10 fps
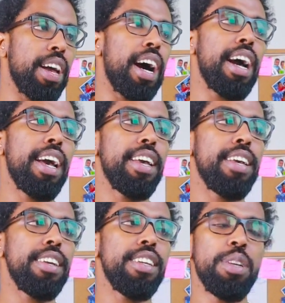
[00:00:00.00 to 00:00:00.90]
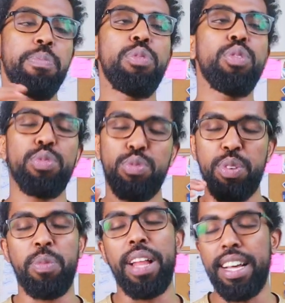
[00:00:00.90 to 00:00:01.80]
I improved
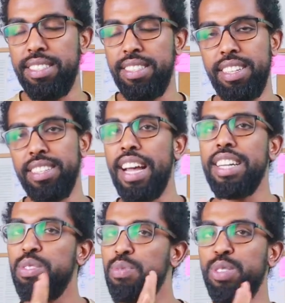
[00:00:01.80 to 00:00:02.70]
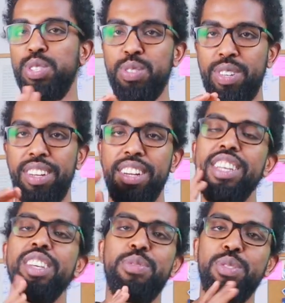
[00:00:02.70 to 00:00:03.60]
from last year, that's for sure.
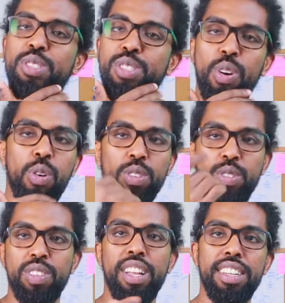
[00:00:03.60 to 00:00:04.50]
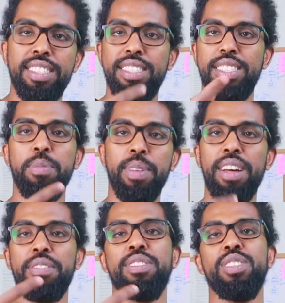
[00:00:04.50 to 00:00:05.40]
If you saw the
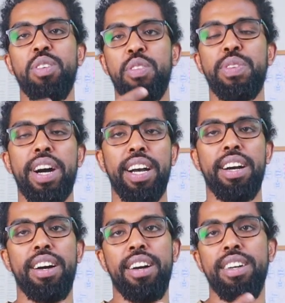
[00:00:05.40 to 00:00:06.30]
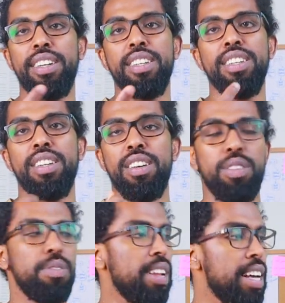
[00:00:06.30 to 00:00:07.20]
similar video
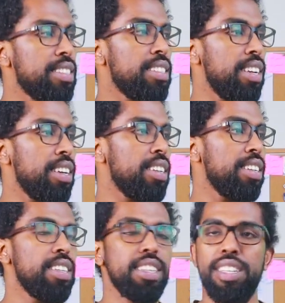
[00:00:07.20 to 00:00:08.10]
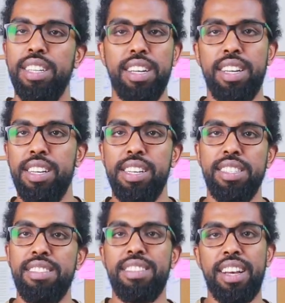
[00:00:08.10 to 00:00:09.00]
of last year,
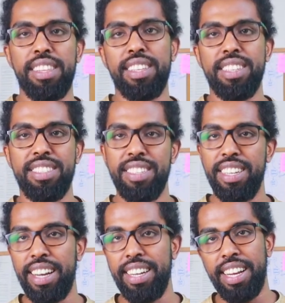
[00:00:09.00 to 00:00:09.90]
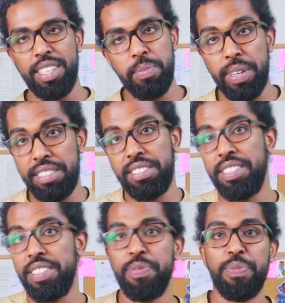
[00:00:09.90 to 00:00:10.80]
I think it's day and night, but
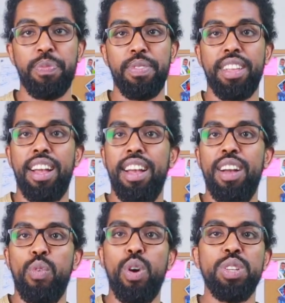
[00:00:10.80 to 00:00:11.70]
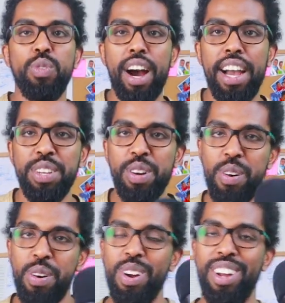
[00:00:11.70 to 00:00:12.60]
what do I know?